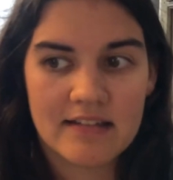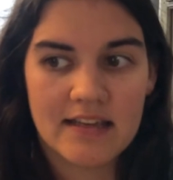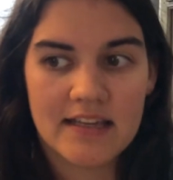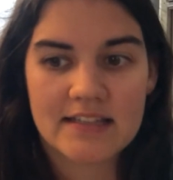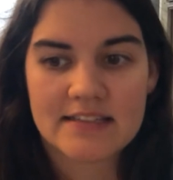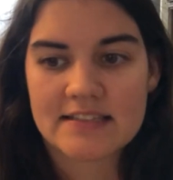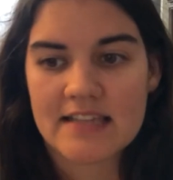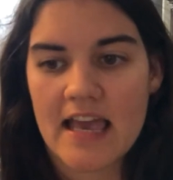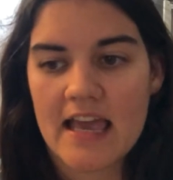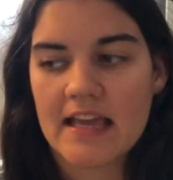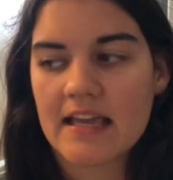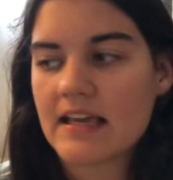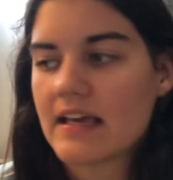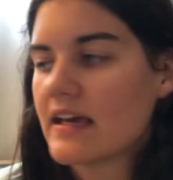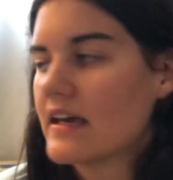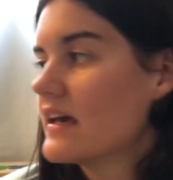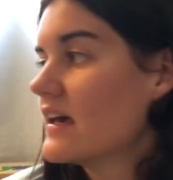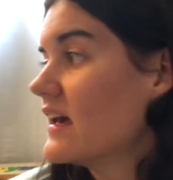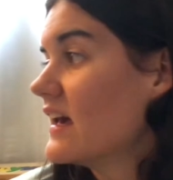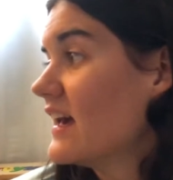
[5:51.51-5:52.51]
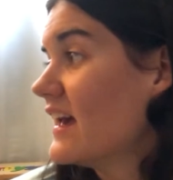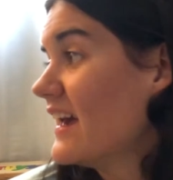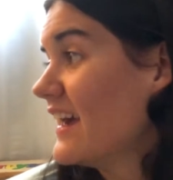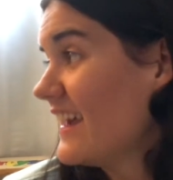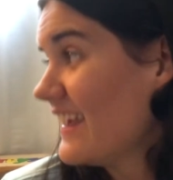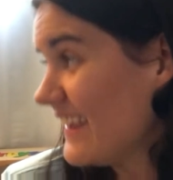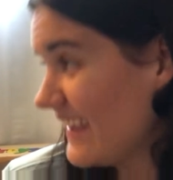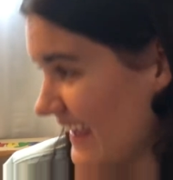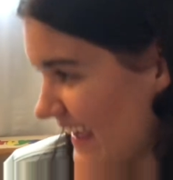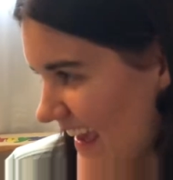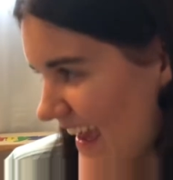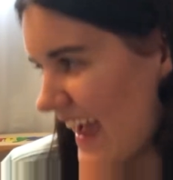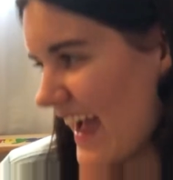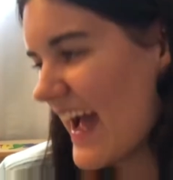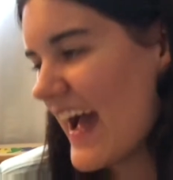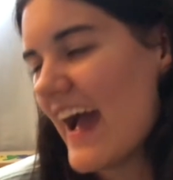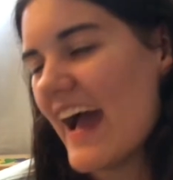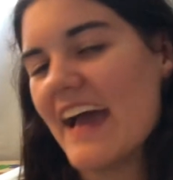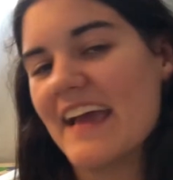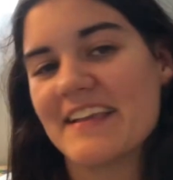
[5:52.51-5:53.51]
It's like,
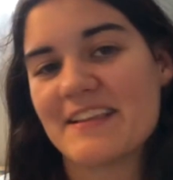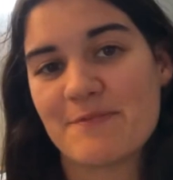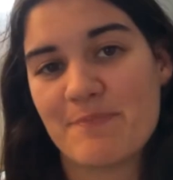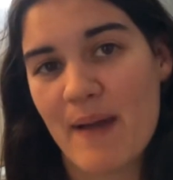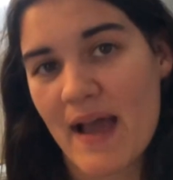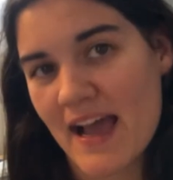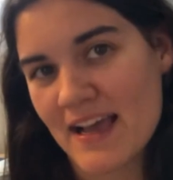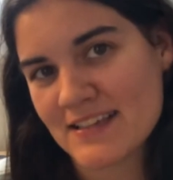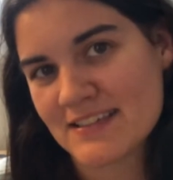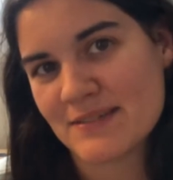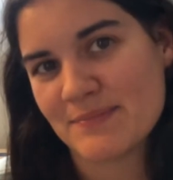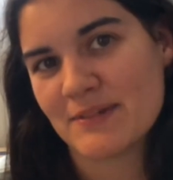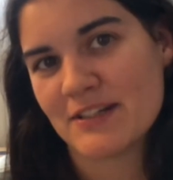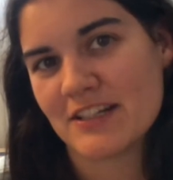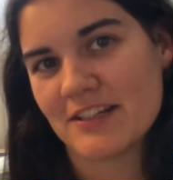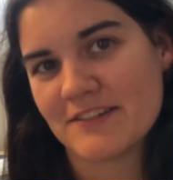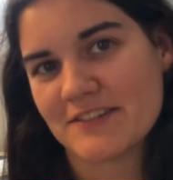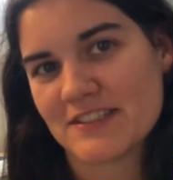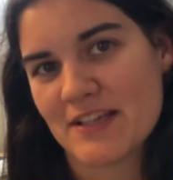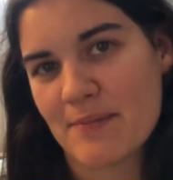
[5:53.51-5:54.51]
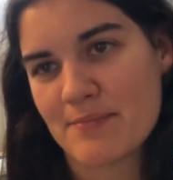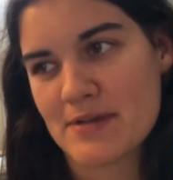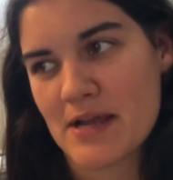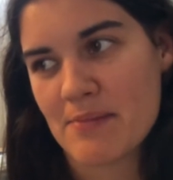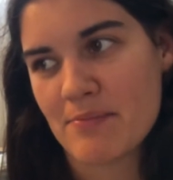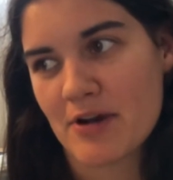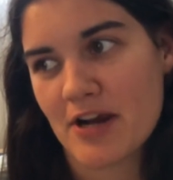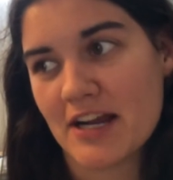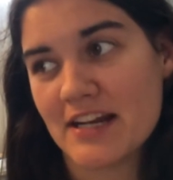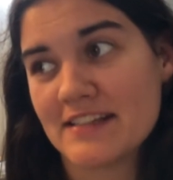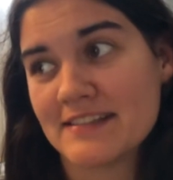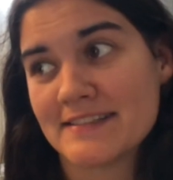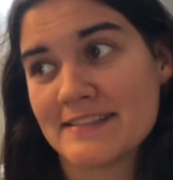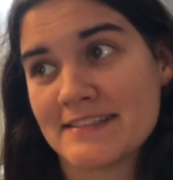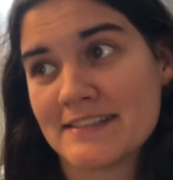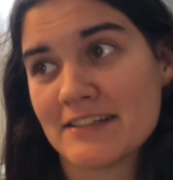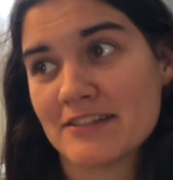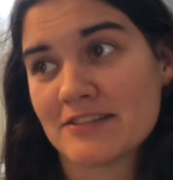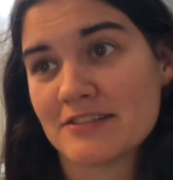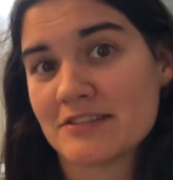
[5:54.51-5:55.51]
yeah, it's past the middle of September, and it's
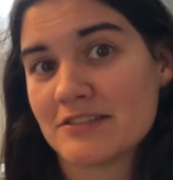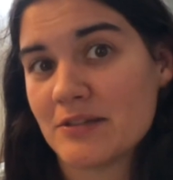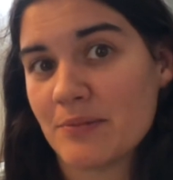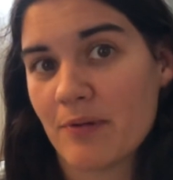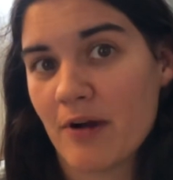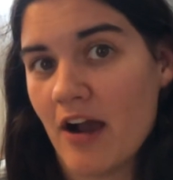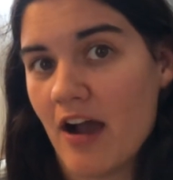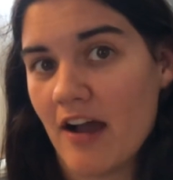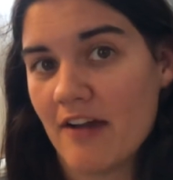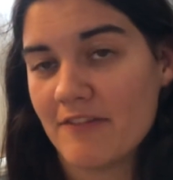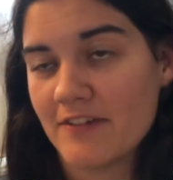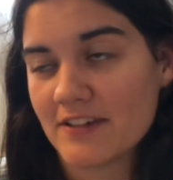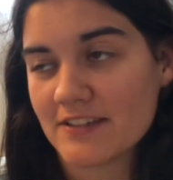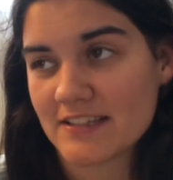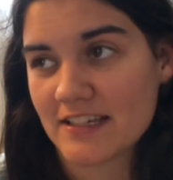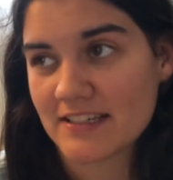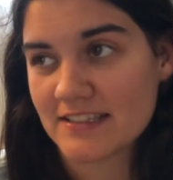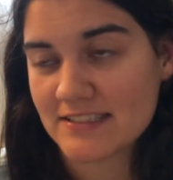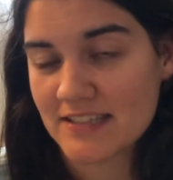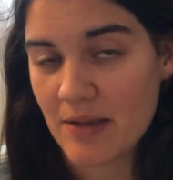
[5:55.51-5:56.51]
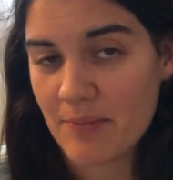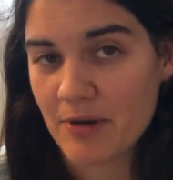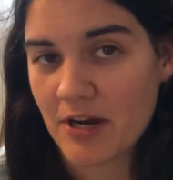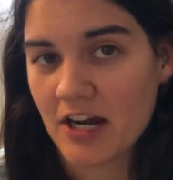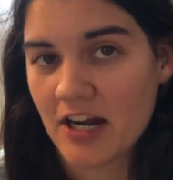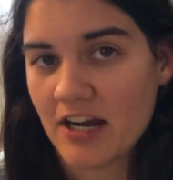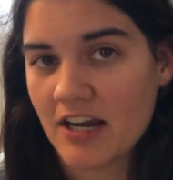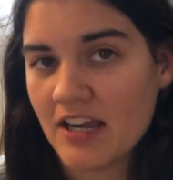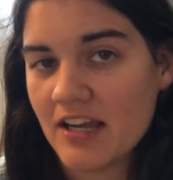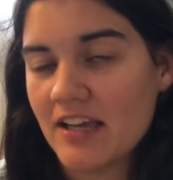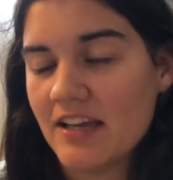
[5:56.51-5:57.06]
still super hot. It feels like summer.